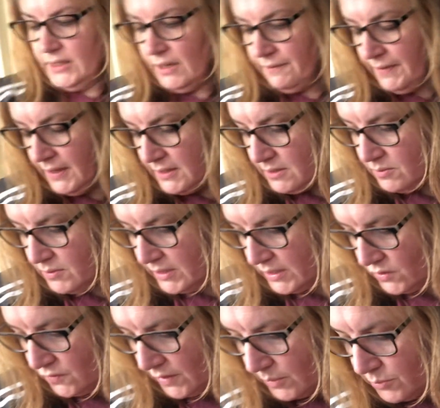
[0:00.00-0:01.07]
I found some
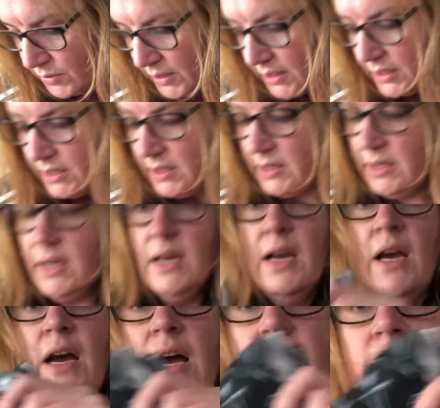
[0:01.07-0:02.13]
nice fabric.
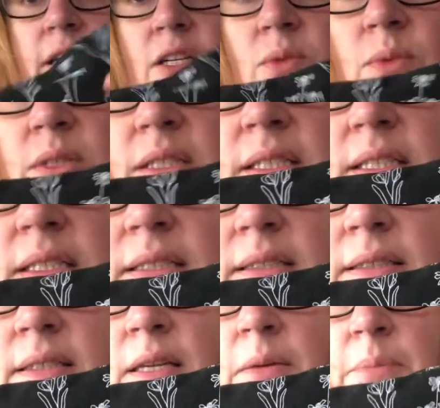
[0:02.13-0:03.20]
I don't know what it
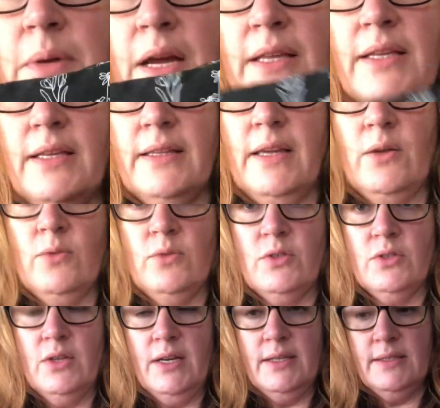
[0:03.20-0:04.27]
is, but I think that will look
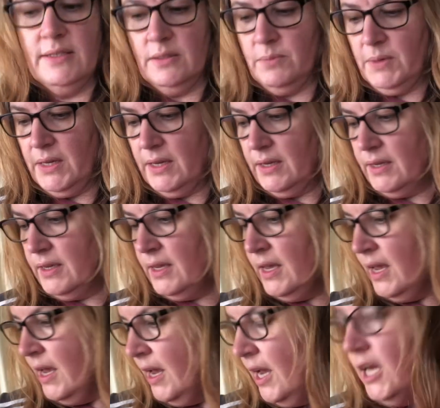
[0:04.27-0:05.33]
nice as a bag.
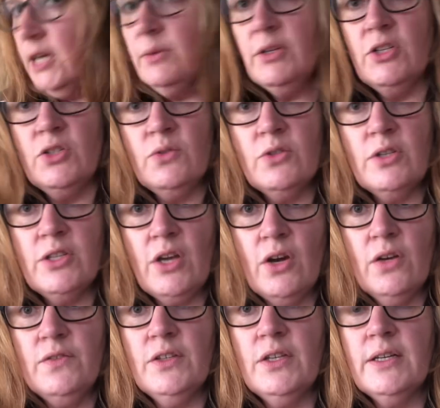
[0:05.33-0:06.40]
And I'm going to do it on the
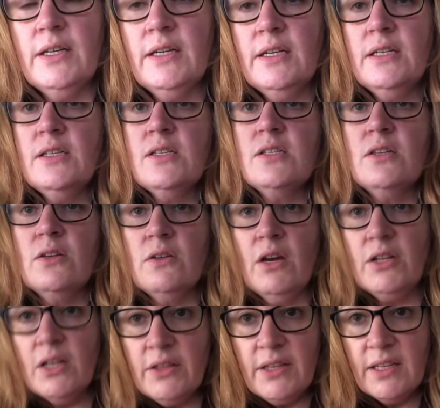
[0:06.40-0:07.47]
overlocker, so I
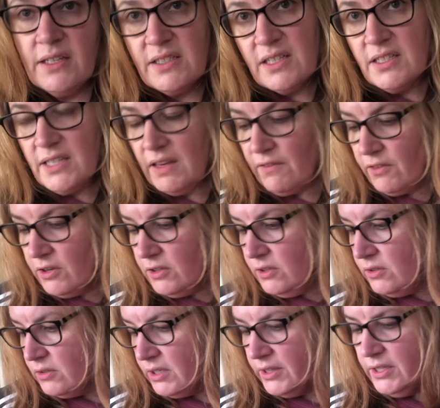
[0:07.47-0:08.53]
don't think it's going to take very
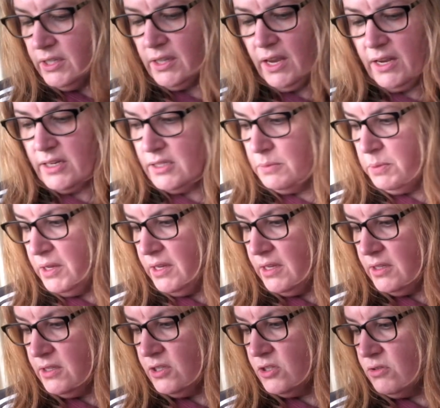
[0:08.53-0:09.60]
long. I think the hardest bit
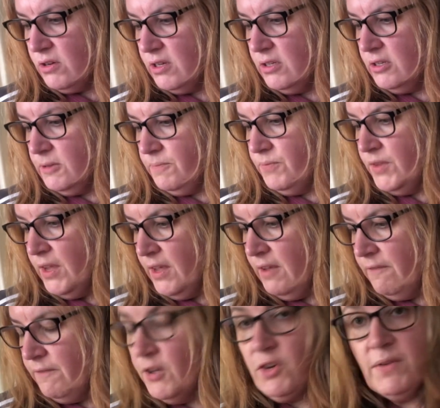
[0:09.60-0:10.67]
is just trying to
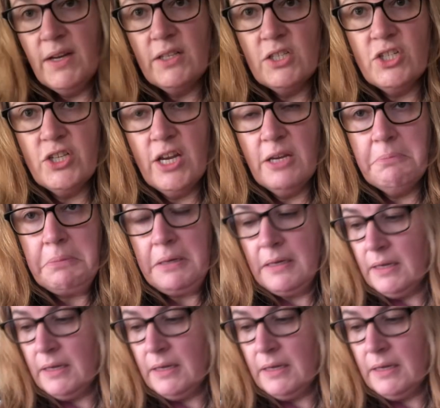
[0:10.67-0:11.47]
figure out the shape.